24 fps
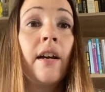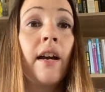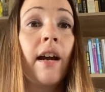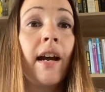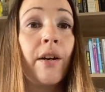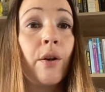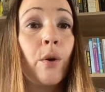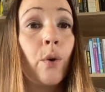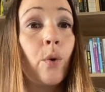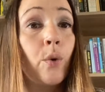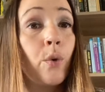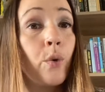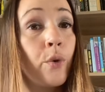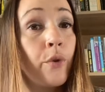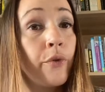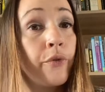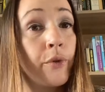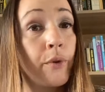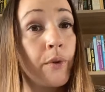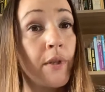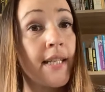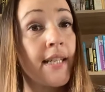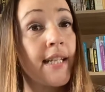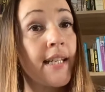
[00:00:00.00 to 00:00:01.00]
an
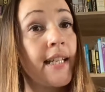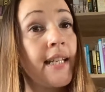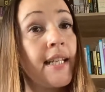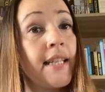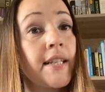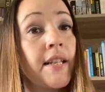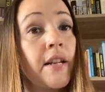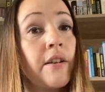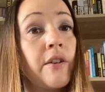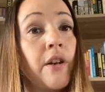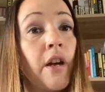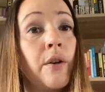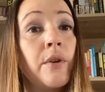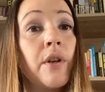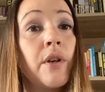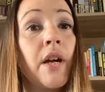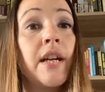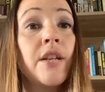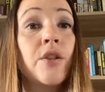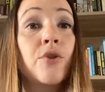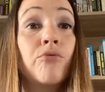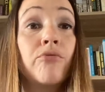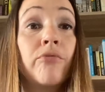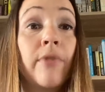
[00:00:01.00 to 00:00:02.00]
awful disease known
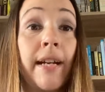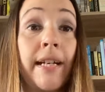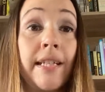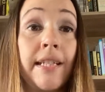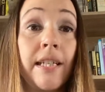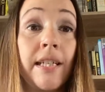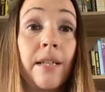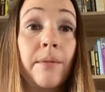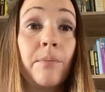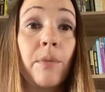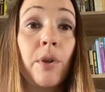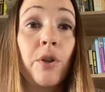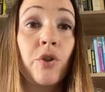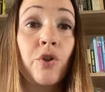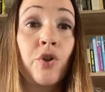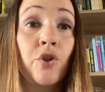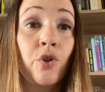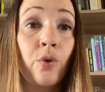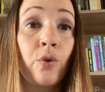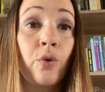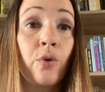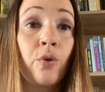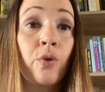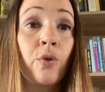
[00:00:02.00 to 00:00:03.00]
as radium
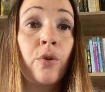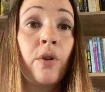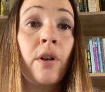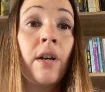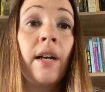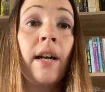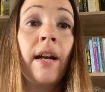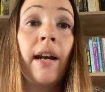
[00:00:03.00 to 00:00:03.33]
jaw,